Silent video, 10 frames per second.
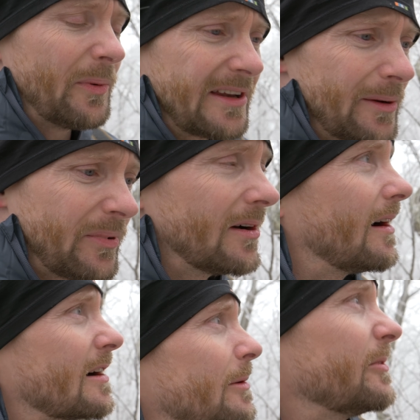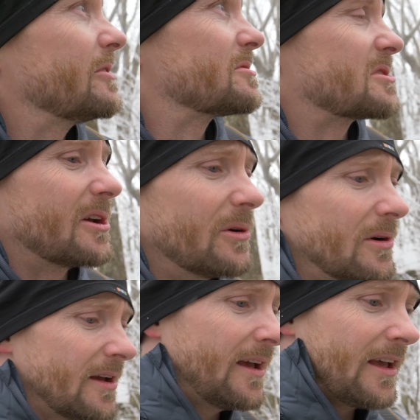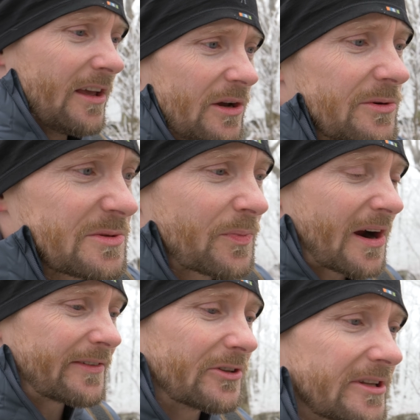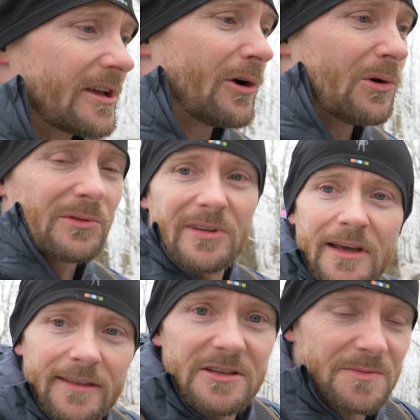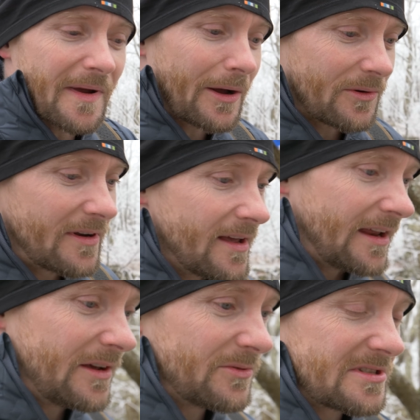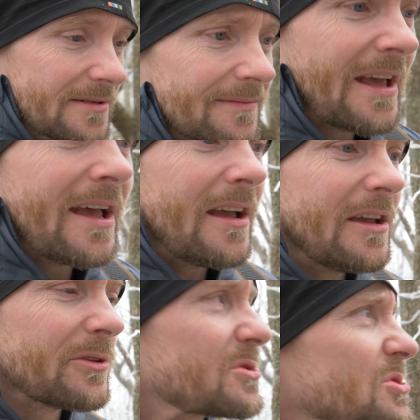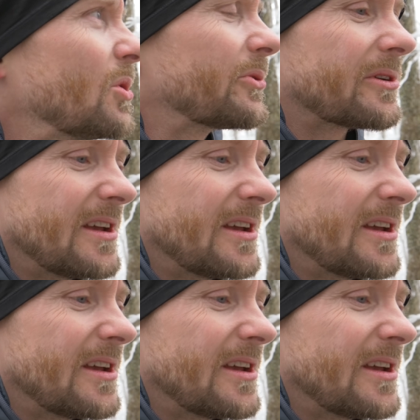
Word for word: opened up a couple of years ago. It was privately owned, this mountain, and it was either sold or